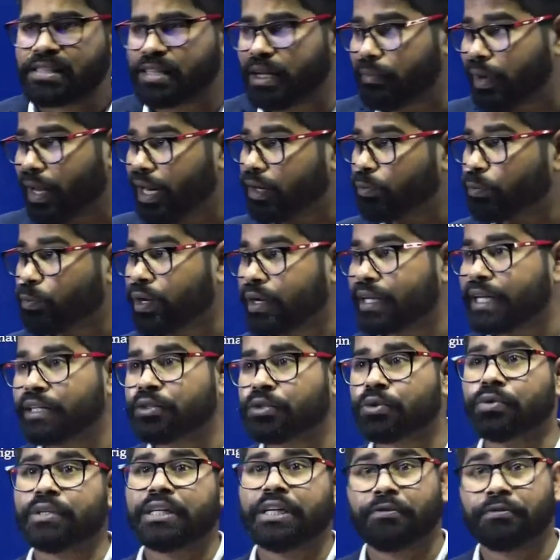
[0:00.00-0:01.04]
some are working
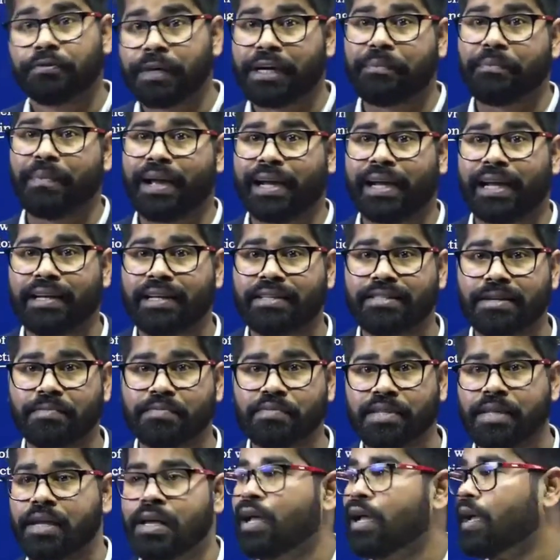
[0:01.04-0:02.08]
through different
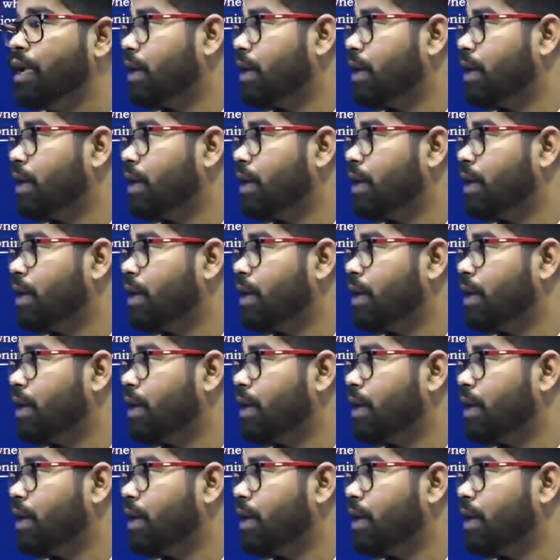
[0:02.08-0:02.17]
mechanisms.